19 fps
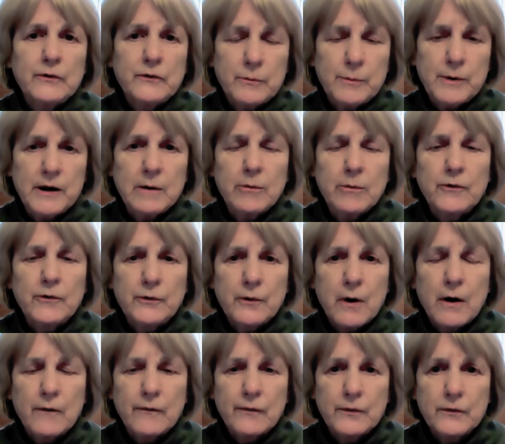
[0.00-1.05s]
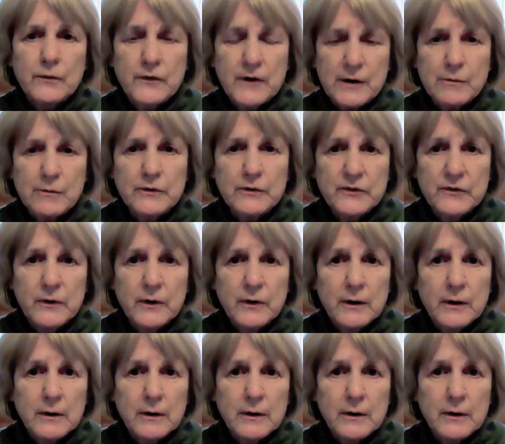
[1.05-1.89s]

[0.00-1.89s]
to be able to offer sequence